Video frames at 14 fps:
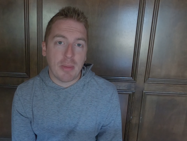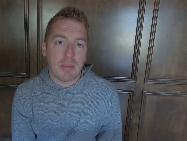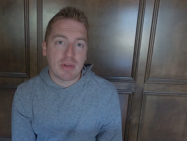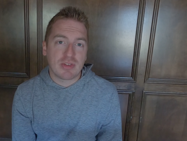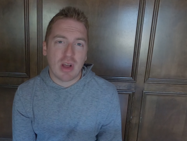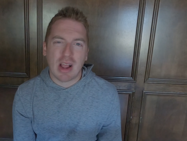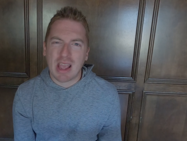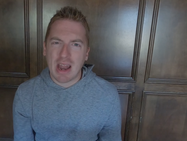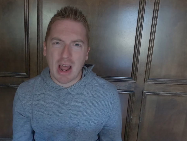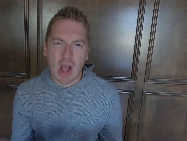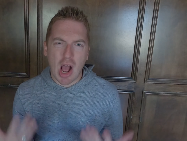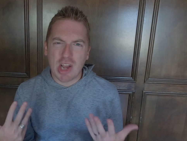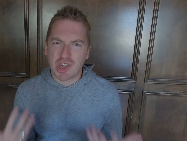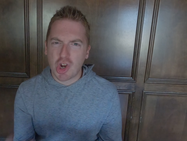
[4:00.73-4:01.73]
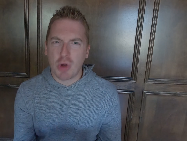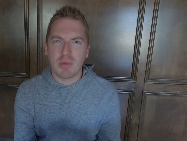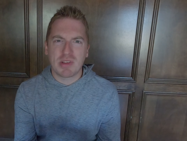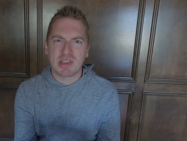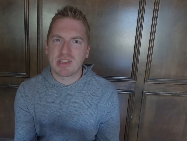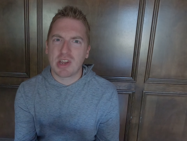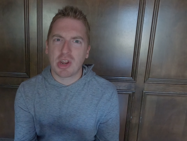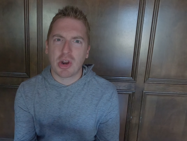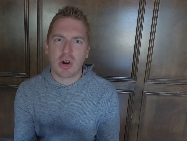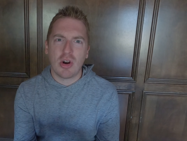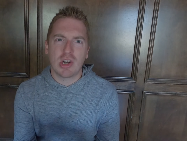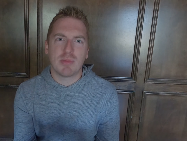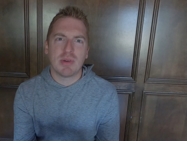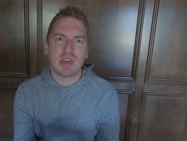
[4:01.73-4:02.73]
So again, I just hope this is an
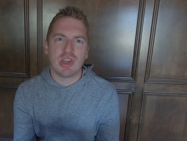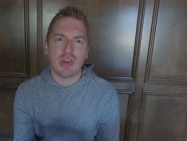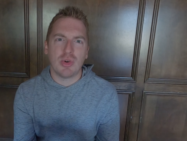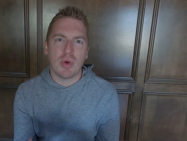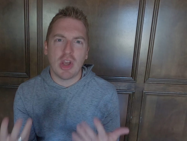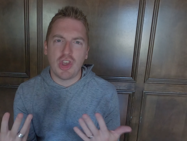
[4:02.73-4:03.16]
encouragement to you.